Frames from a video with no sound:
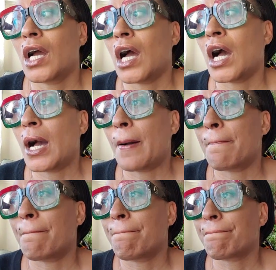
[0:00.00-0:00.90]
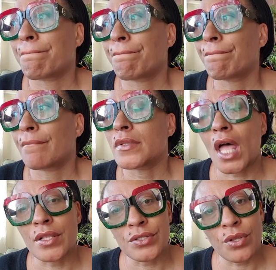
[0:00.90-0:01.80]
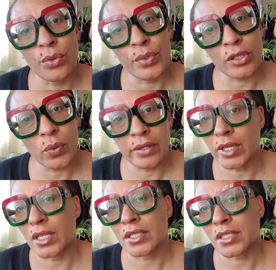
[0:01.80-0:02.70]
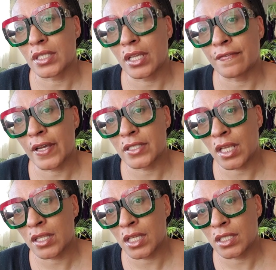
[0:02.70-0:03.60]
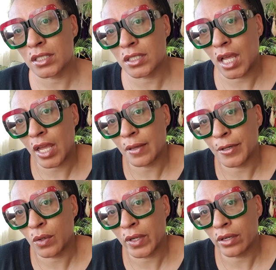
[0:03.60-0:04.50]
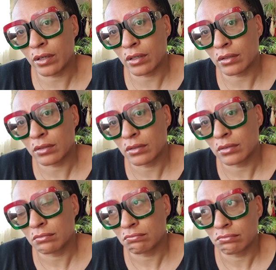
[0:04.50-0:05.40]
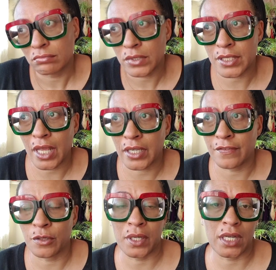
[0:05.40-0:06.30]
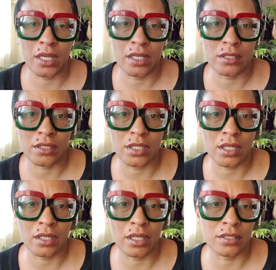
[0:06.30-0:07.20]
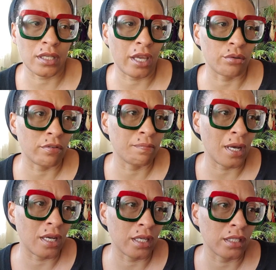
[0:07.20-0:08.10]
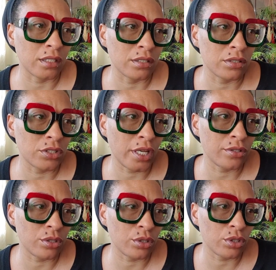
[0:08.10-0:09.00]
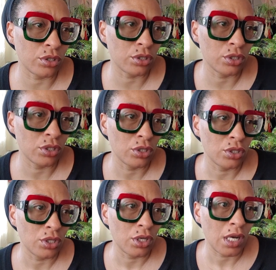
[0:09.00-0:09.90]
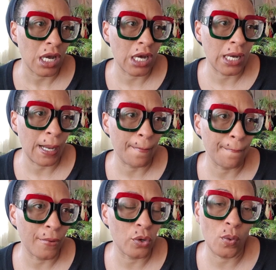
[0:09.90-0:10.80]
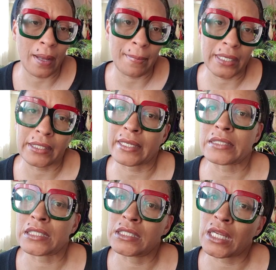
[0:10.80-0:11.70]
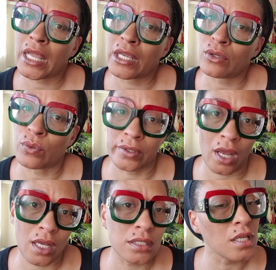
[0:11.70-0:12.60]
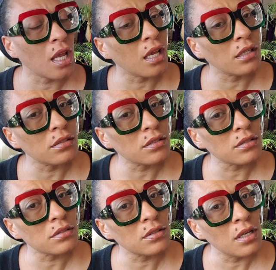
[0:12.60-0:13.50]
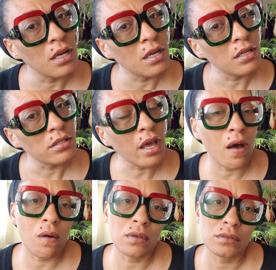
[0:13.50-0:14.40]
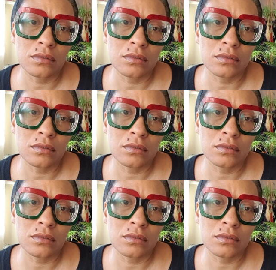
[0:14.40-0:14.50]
Not so with queerness. If I say that I am a queer, does that give you any indicator of my gender? Who I might like to date or not date? No.